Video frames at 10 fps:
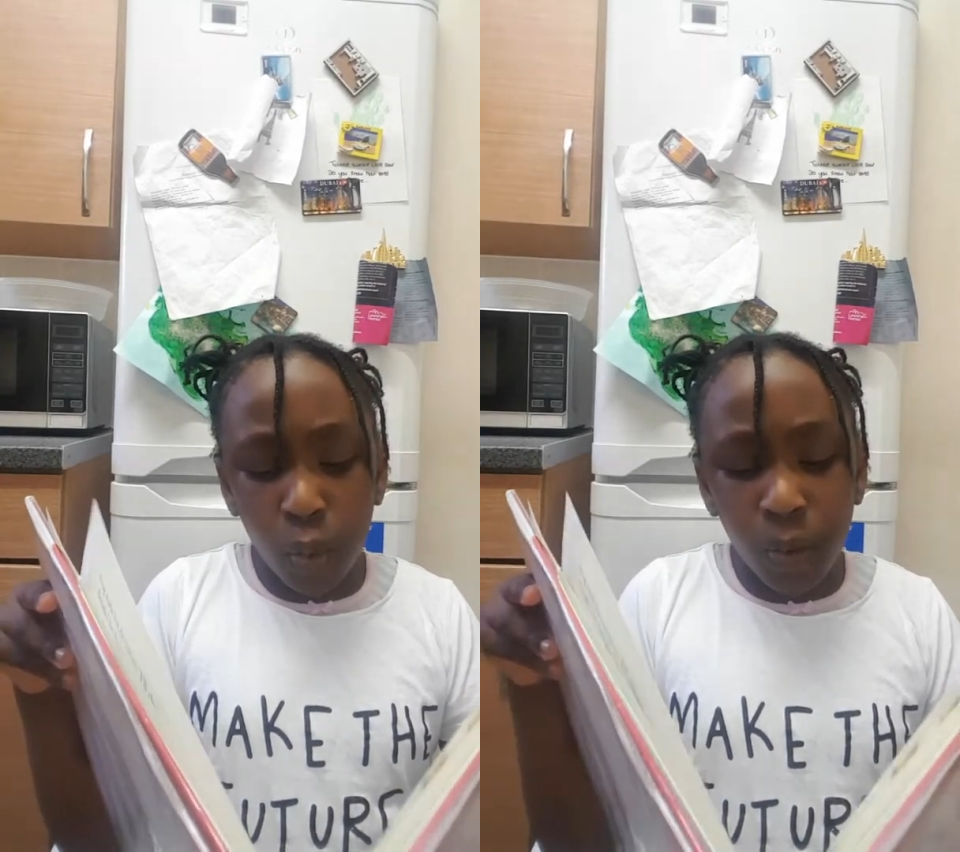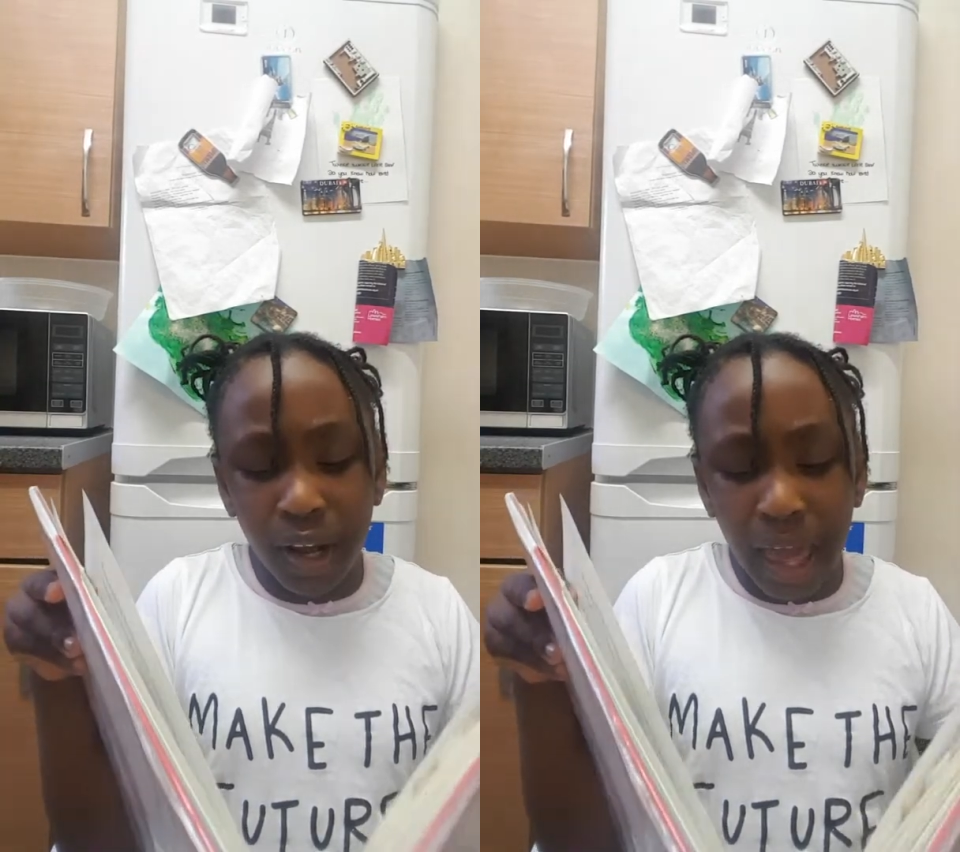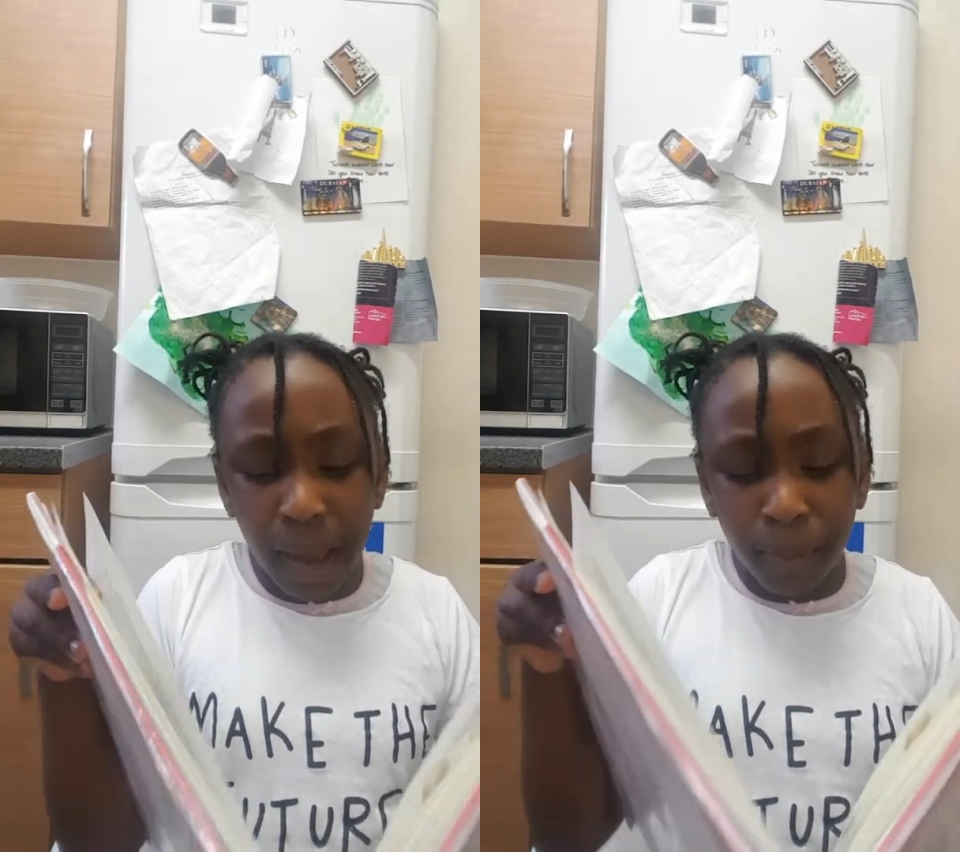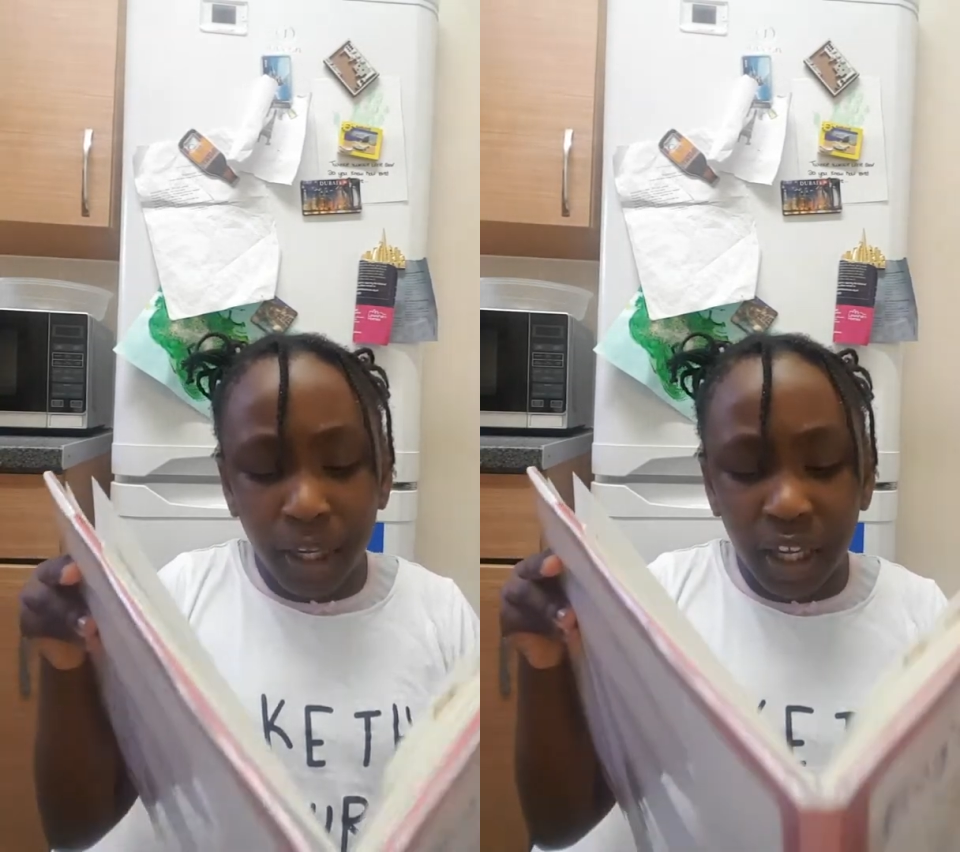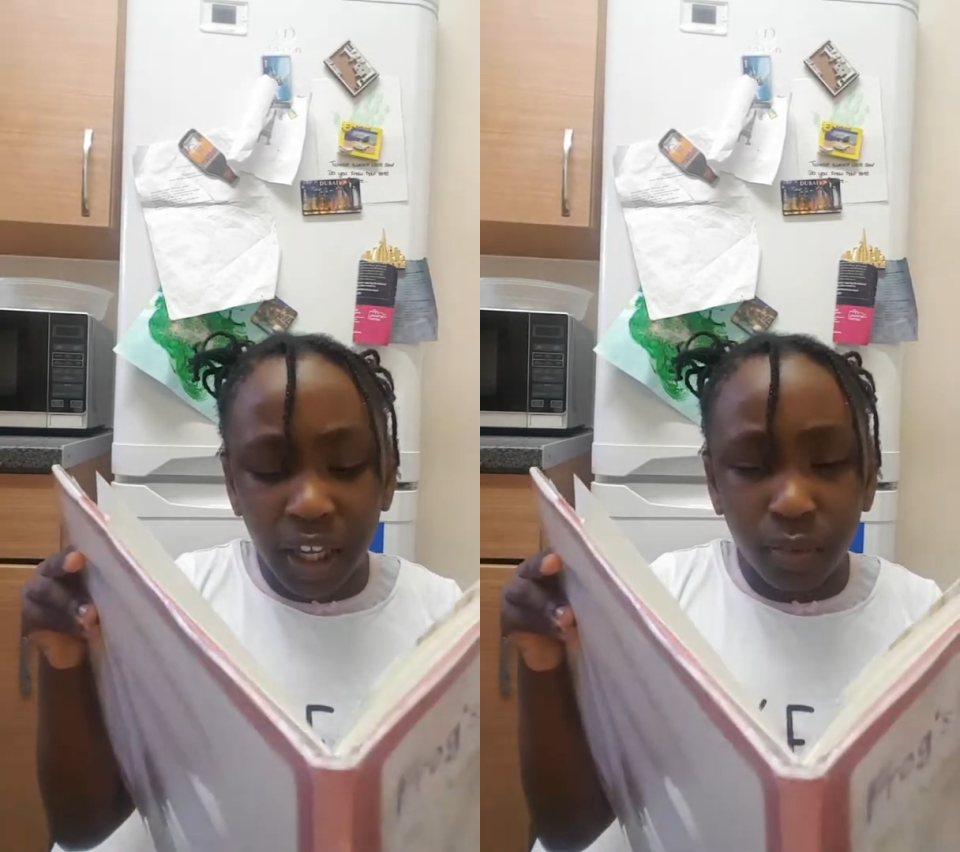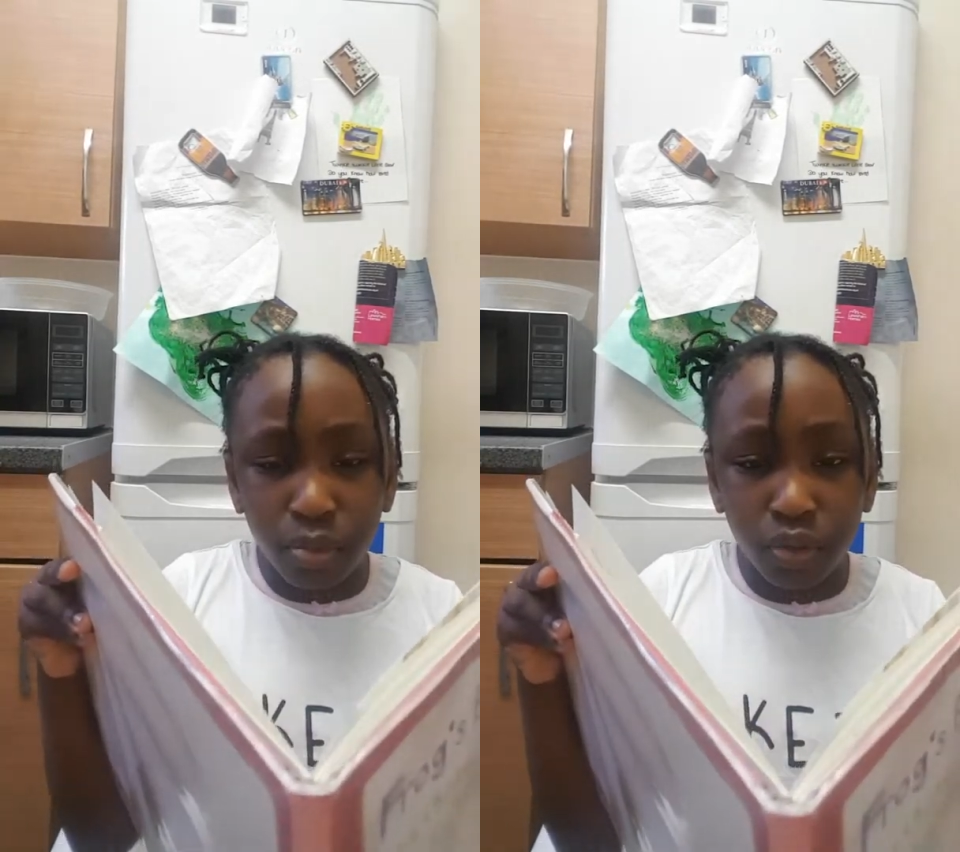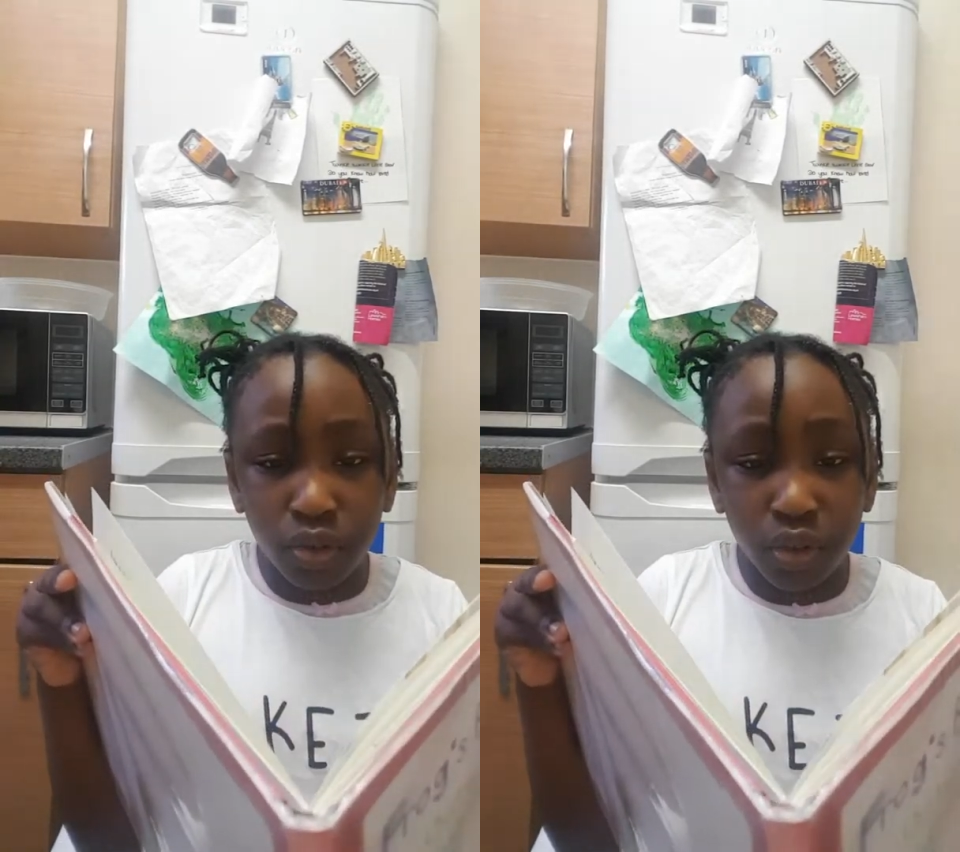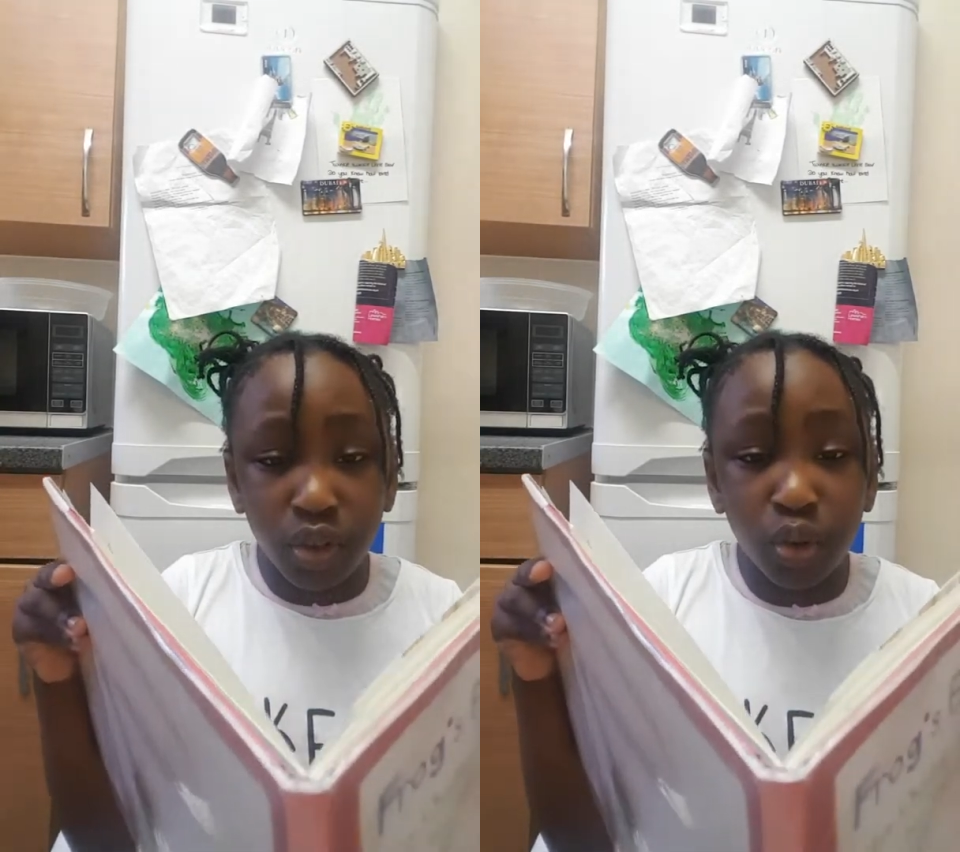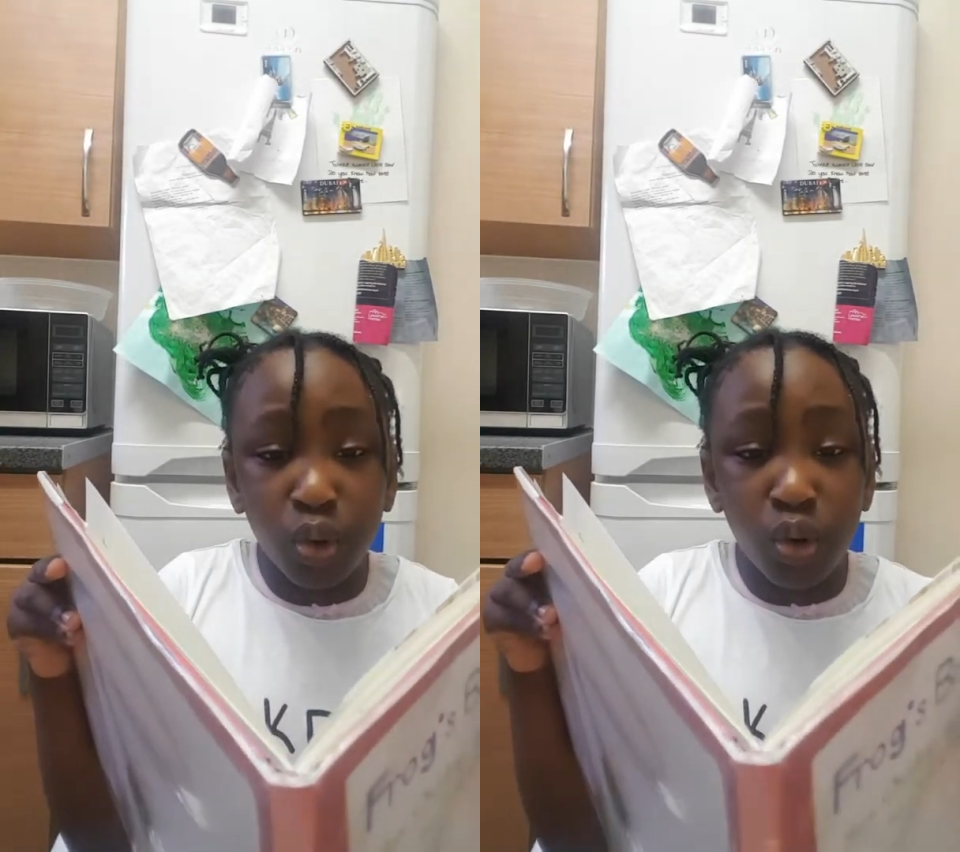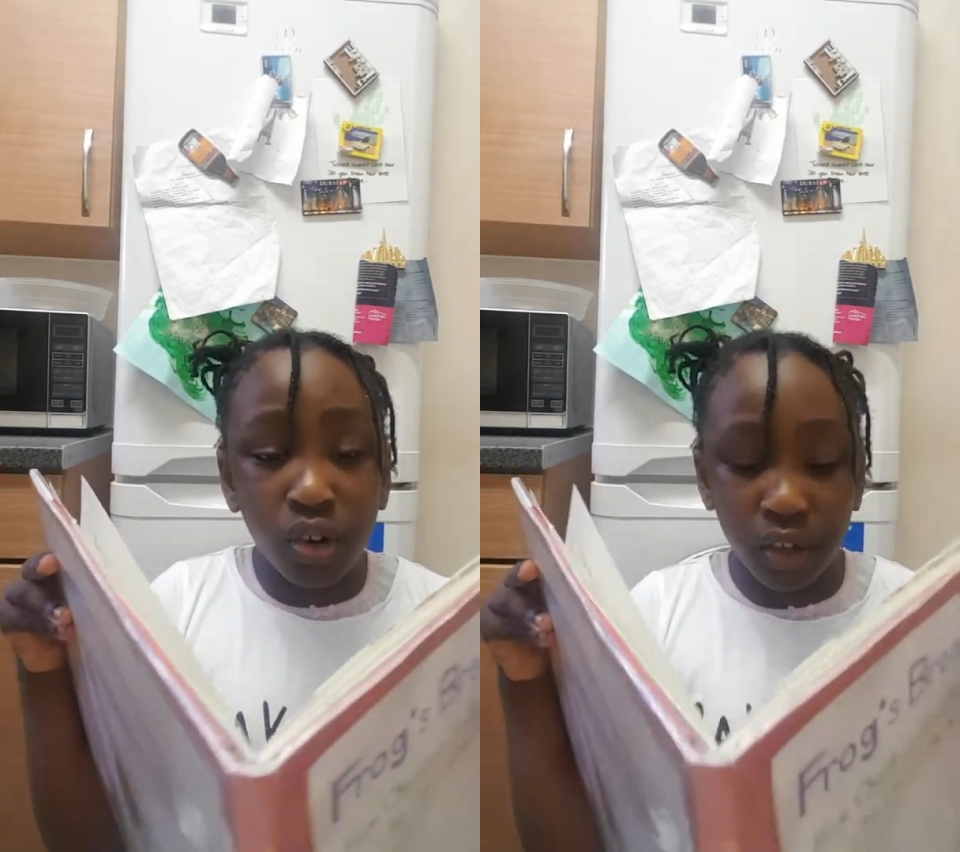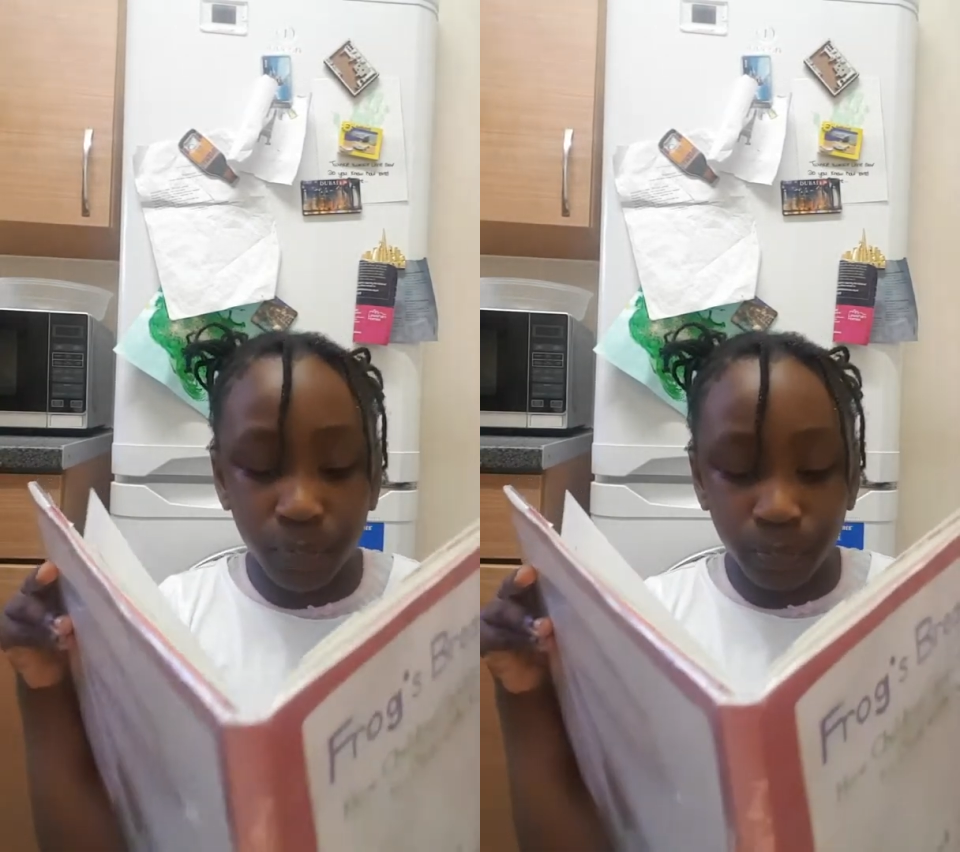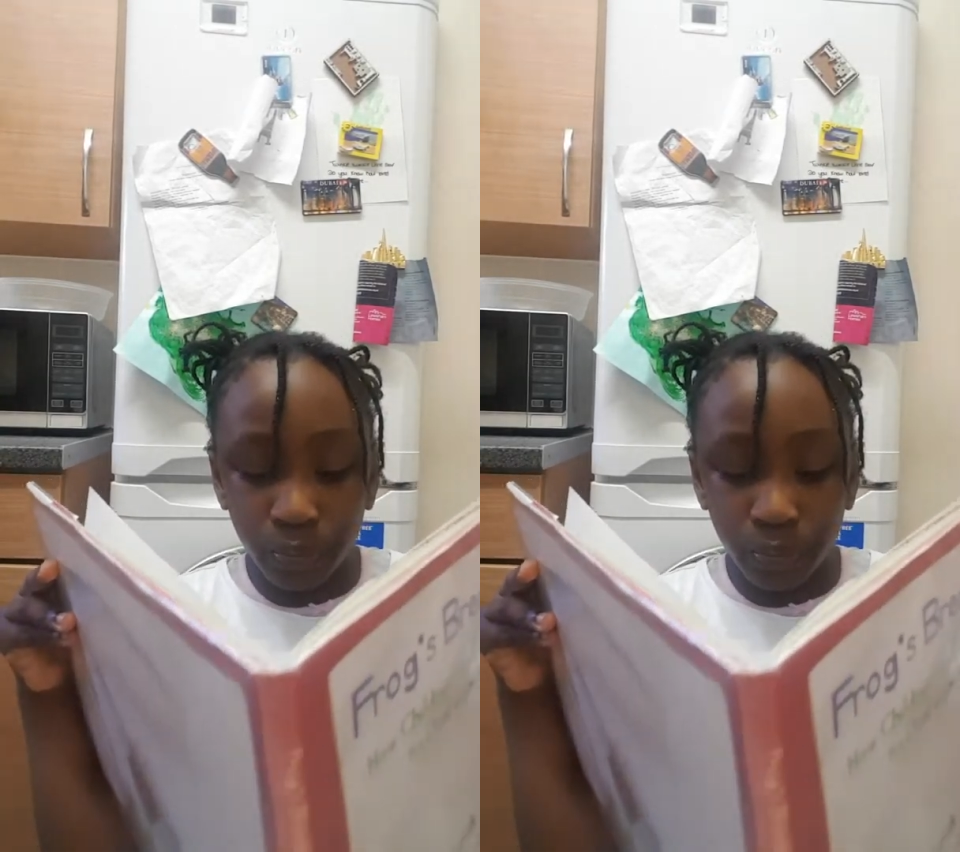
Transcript: will I be able to talk?